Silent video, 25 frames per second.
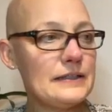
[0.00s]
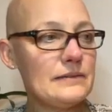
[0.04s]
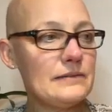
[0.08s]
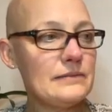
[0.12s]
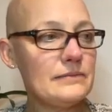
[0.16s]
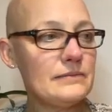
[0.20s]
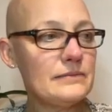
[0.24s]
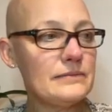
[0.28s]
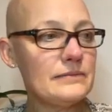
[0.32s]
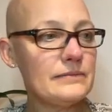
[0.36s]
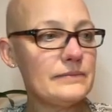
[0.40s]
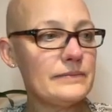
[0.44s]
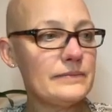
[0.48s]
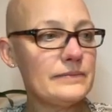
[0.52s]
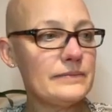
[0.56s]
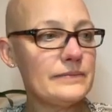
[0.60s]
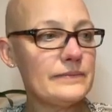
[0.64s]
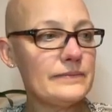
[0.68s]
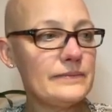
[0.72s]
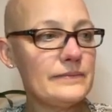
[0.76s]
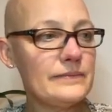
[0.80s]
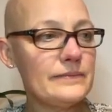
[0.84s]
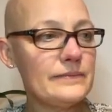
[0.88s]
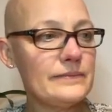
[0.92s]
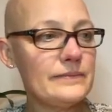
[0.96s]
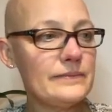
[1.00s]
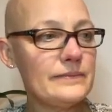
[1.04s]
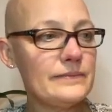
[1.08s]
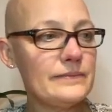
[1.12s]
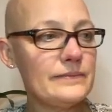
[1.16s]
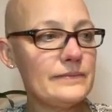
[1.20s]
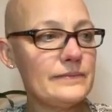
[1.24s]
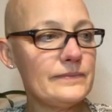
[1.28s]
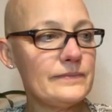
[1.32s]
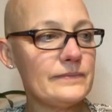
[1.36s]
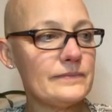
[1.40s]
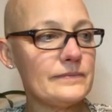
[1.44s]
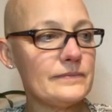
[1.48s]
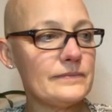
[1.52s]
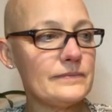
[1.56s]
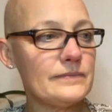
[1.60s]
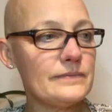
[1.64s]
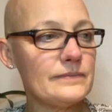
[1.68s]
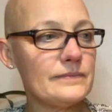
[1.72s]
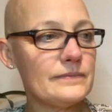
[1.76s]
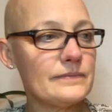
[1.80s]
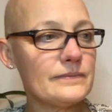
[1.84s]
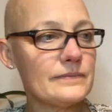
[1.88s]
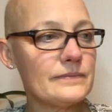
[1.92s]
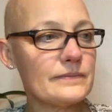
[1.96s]
hmm.
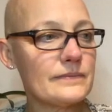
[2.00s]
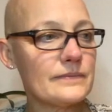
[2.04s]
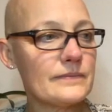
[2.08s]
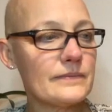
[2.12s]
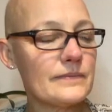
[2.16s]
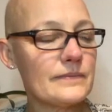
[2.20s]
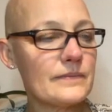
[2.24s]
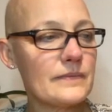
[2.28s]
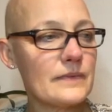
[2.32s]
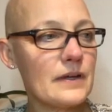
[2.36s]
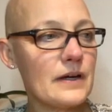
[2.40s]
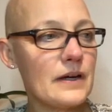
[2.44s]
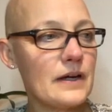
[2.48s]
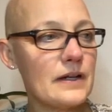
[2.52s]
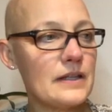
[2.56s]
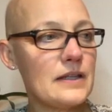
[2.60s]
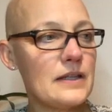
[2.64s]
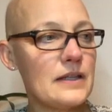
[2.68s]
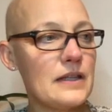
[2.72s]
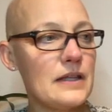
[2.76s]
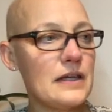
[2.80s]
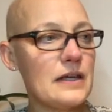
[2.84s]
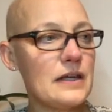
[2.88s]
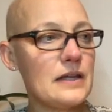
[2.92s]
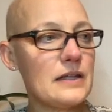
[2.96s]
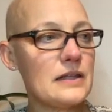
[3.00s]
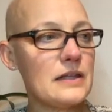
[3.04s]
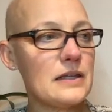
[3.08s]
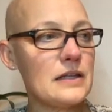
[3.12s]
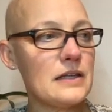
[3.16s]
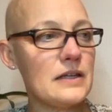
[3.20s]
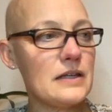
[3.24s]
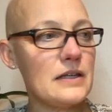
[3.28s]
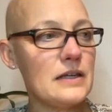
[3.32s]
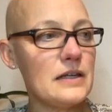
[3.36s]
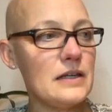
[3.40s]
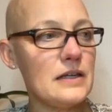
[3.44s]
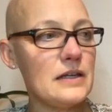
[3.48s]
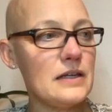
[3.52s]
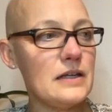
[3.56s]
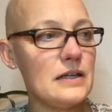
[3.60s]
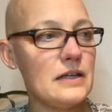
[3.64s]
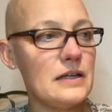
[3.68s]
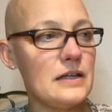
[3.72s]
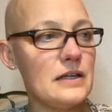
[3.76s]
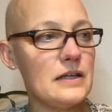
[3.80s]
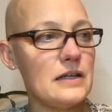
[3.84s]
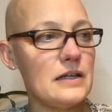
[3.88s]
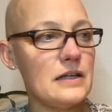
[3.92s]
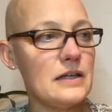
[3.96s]
I think
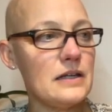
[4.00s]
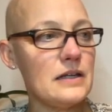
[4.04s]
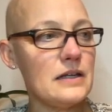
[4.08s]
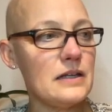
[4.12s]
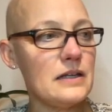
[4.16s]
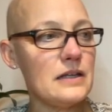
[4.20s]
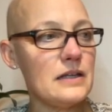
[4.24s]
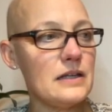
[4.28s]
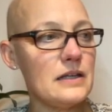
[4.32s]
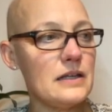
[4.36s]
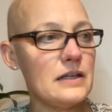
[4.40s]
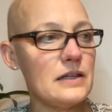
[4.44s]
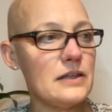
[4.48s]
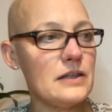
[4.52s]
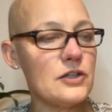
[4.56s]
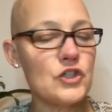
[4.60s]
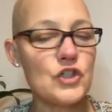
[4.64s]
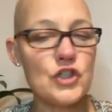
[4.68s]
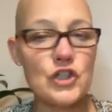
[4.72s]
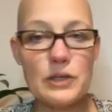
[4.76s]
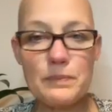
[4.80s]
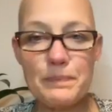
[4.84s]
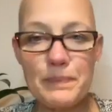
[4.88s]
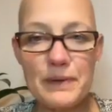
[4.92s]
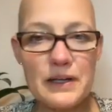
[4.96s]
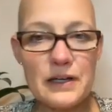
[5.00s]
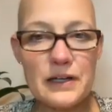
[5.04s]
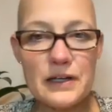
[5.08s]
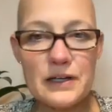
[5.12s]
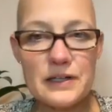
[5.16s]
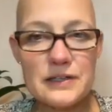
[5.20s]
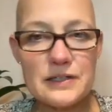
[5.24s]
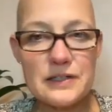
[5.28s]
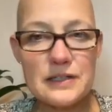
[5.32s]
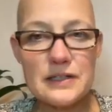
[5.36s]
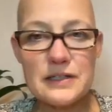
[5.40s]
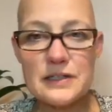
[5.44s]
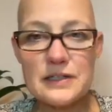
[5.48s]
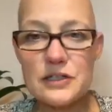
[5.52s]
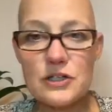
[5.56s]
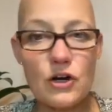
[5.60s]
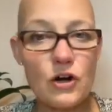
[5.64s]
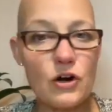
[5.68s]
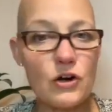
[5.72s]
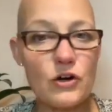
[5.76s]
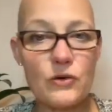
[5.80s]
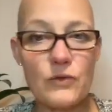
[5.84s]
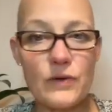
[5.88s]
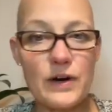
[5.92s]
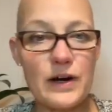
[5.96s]
the the chippiness is
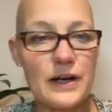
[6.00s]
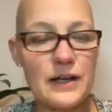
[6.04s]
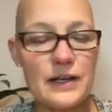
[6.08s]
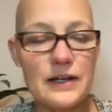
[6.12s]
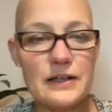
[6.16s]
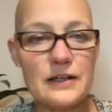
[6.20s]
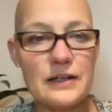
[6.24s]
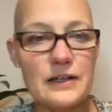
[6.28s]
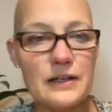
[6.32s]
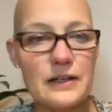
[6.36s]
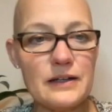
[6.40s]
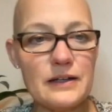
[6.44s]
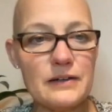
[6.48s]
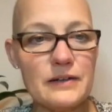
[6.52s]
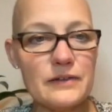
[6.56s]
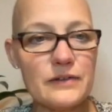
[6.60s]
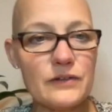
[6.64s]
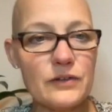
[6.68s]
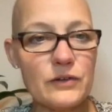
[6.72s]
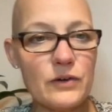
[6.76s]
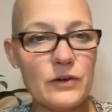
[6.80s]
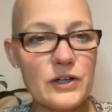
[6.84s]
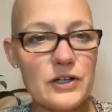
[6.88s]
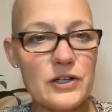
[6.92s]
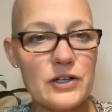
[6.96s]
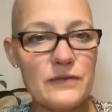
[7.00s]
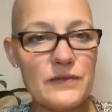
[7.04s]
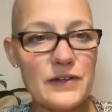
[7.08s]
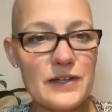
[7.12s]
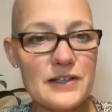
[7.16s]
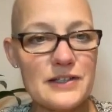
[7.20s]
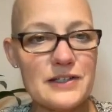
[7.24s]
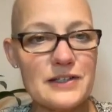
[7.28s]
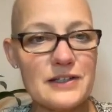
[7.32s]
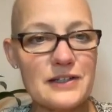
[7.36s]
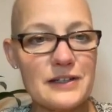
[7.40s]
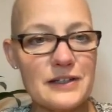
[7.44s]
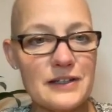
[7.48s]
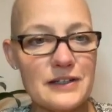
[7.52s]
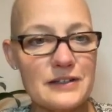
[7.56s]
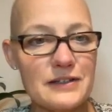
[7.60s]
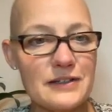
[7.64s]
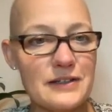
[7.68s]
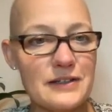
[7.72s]
not great. So I don't know if that's a, a